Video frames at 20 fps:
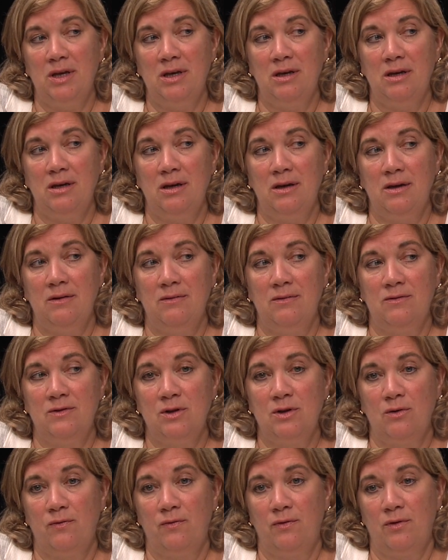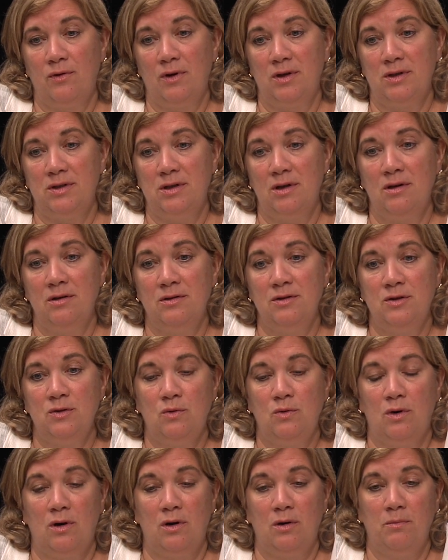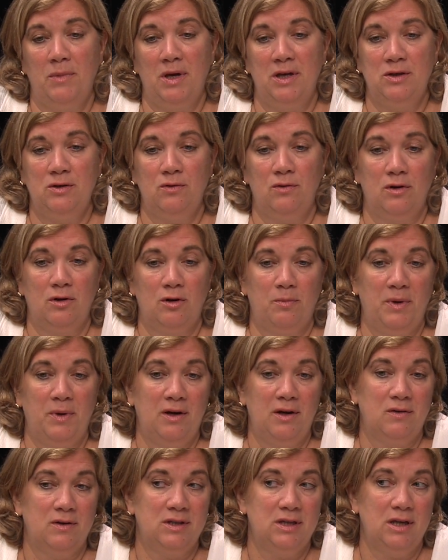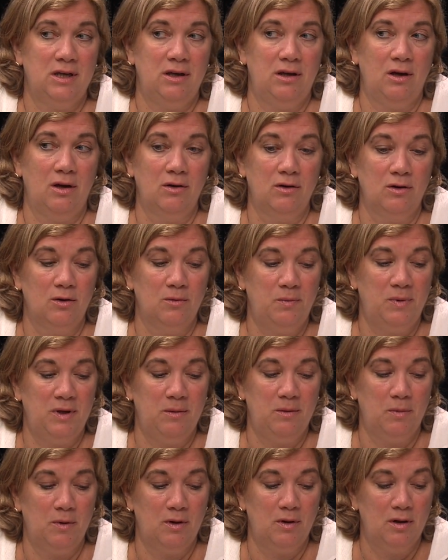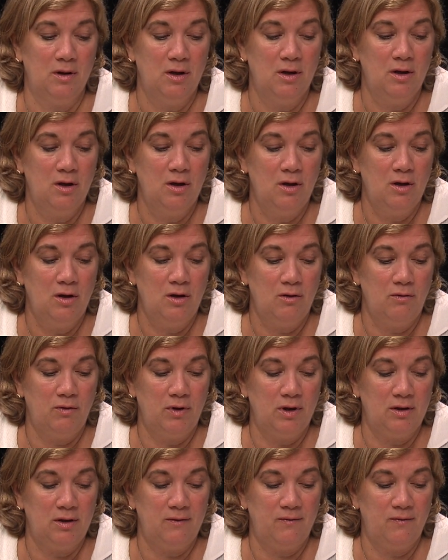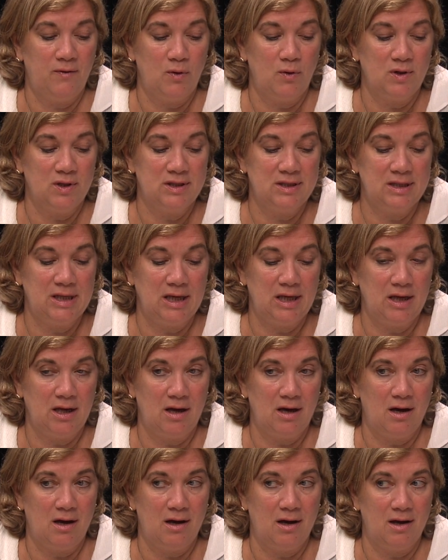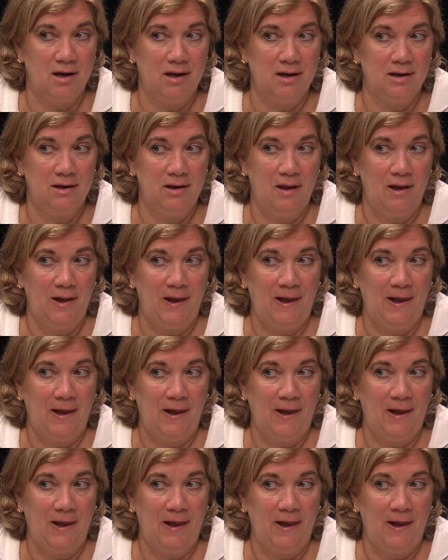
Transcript: And so for adults who are mentoring or parenting younger people, really focusing on